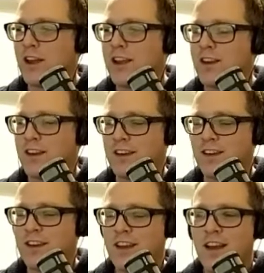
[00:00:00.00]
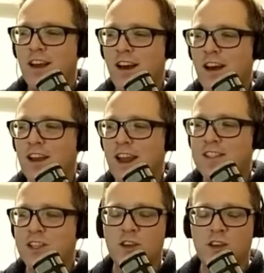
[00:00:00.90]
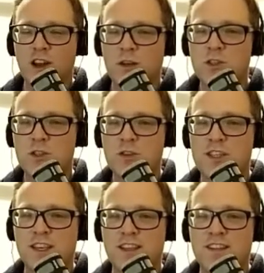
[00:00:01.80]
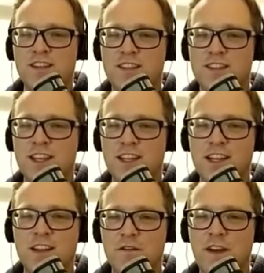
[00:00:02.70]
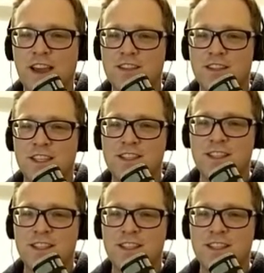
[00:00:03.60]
like a a laser gun and I'm shooting Dylan in the face and he's